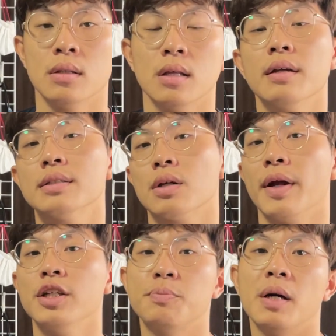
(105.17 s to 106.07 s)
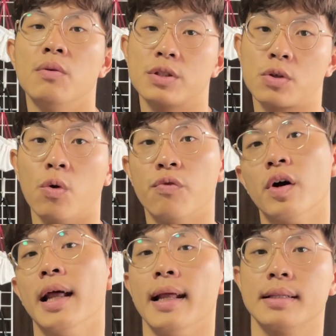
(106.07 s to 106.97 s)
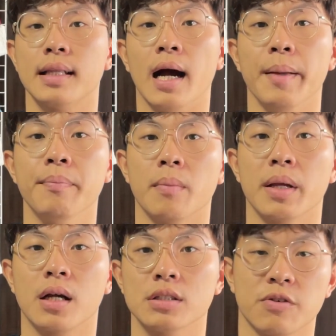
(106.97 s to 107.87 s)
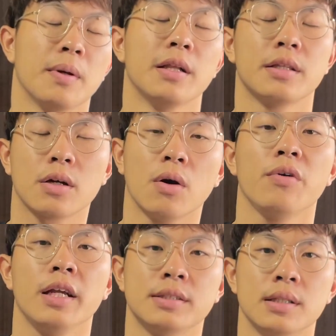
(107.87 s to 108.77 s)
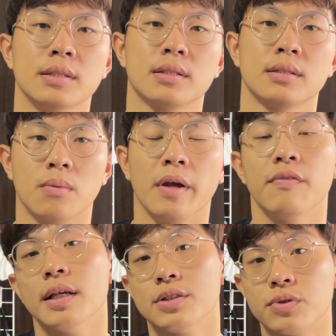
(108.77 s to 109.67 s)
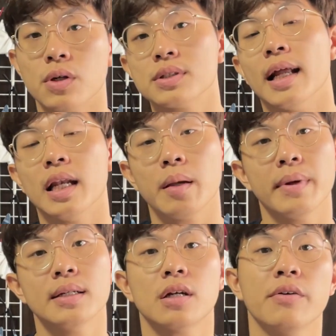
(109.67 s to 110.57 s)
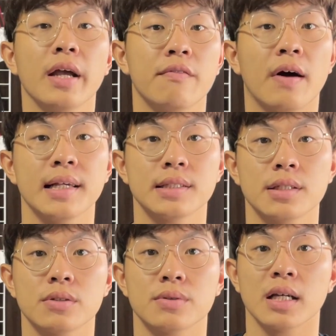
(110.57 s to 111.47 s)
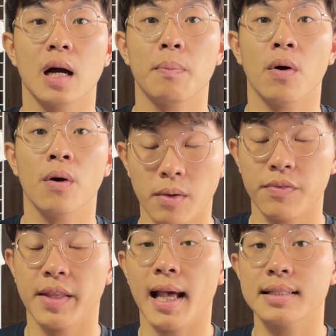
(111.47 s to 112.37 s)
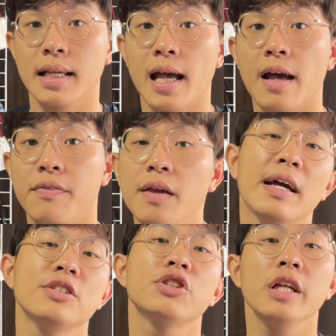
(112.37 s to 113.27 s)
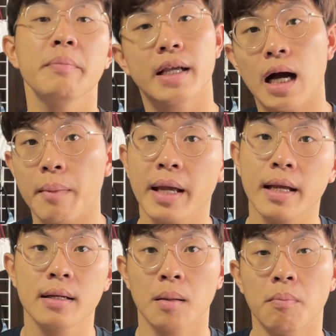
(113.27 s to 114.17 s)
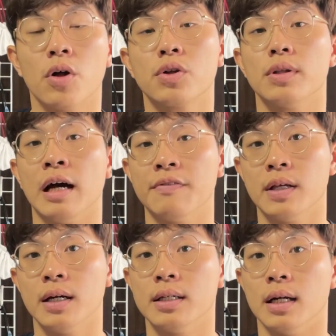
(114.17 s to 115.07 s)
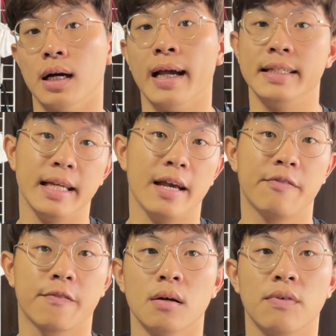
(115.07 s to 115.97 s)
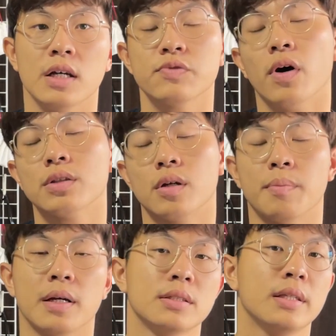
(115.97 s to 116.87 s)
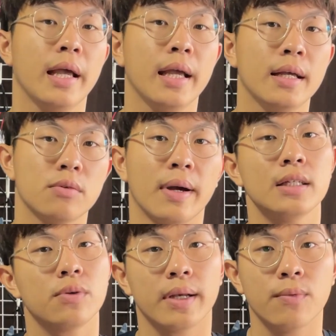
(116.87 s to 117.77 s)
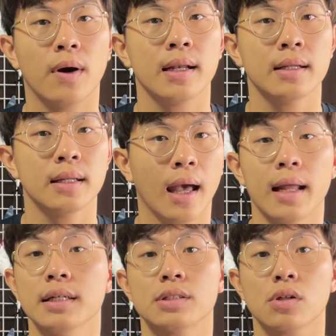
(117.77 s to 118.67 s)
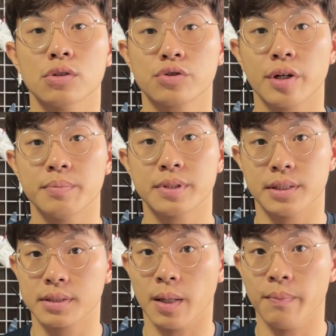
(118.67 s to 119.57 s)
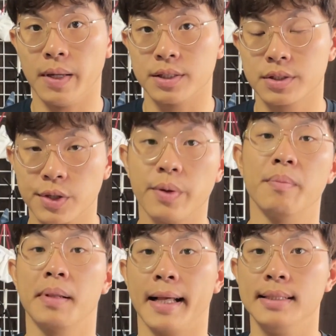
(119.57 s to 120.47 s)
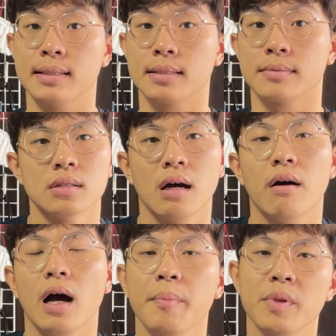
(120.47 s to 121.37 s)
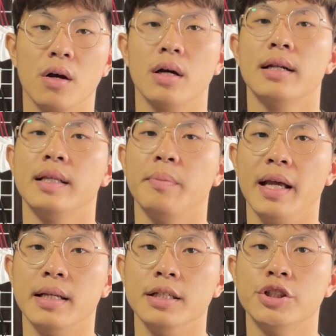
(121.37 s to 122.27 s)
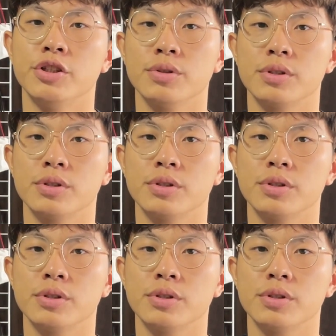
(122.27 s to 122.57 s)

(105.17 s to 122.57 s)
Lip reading: Now, this arrangement was covert at the time because of political reasons, with Israel sending military advisors to Singapore, with the SAF eventually becoming modelled after the IDF. Fast forward to the present day, 2021, and this conscript system is still in place. Now, I'm not going to debate the issues